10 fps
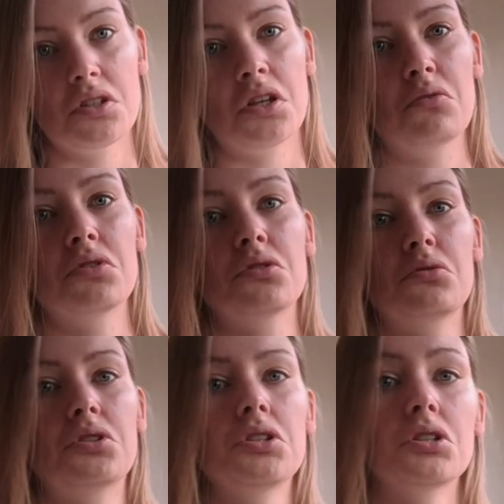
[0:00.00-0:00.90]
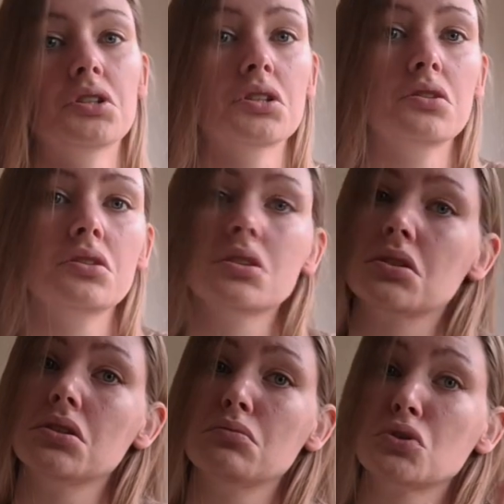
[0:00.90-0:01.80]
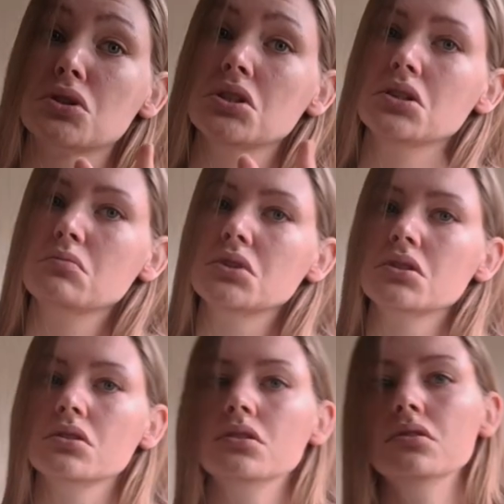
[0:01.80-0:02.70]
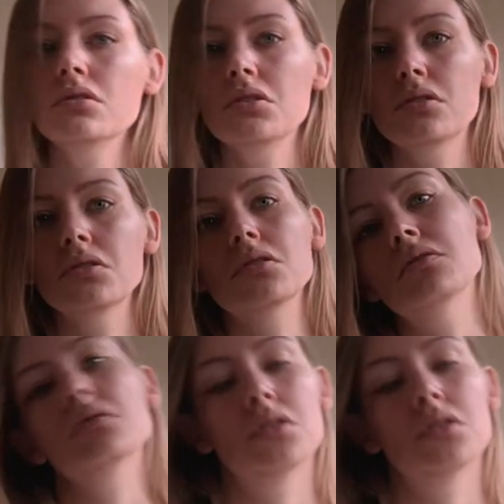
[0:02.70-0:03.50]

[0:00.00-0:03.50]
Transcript: than I was on and it will take a lot more time, but you know.